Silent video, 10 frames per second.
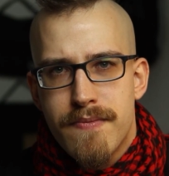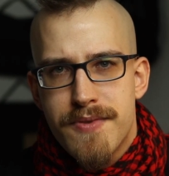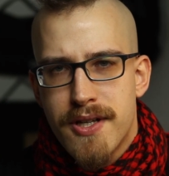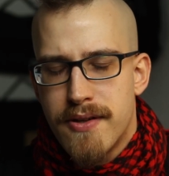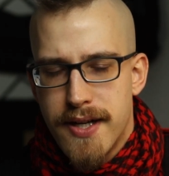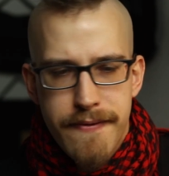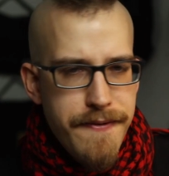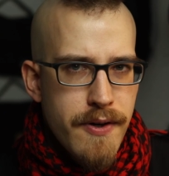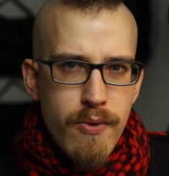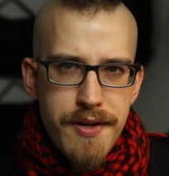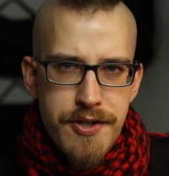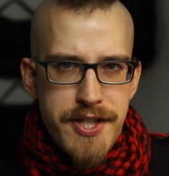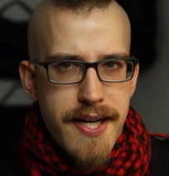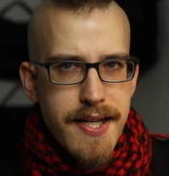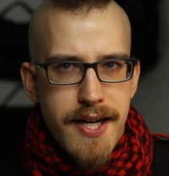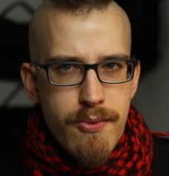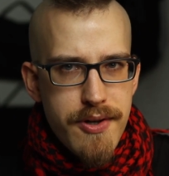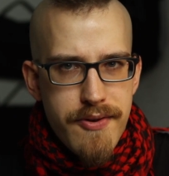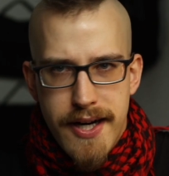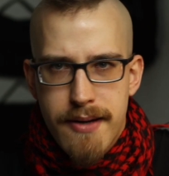So if you want a jacket, I
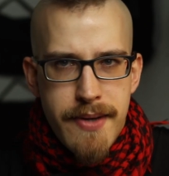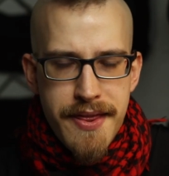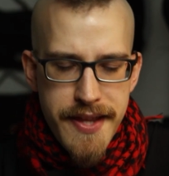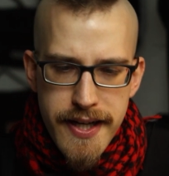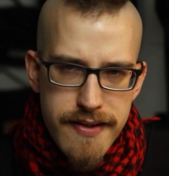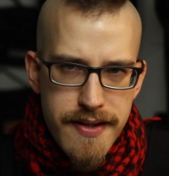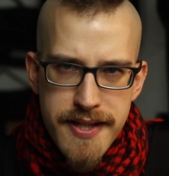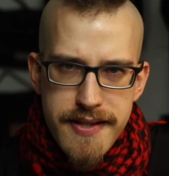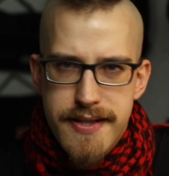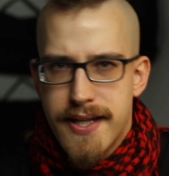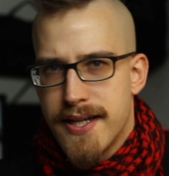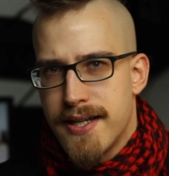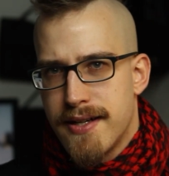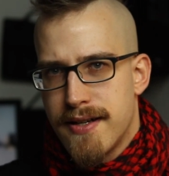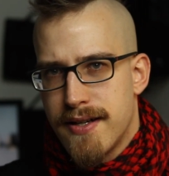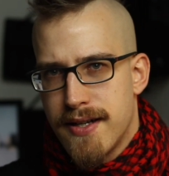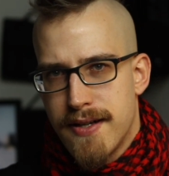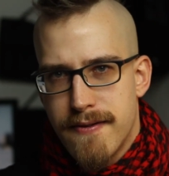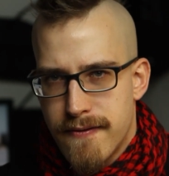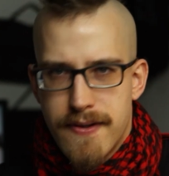would recommend this
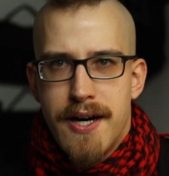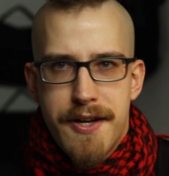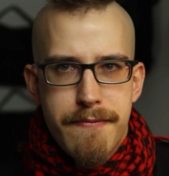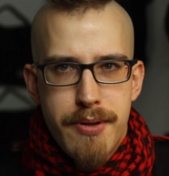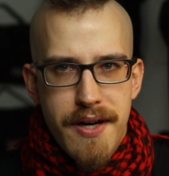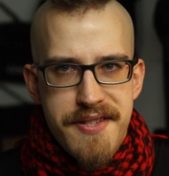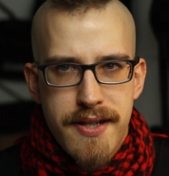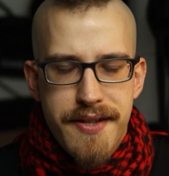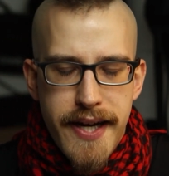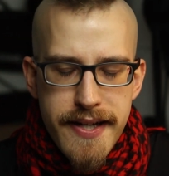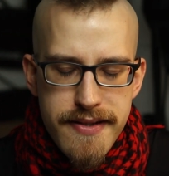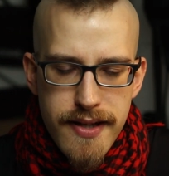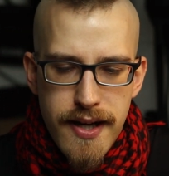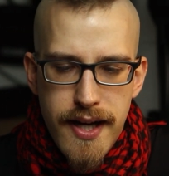out of personal taste.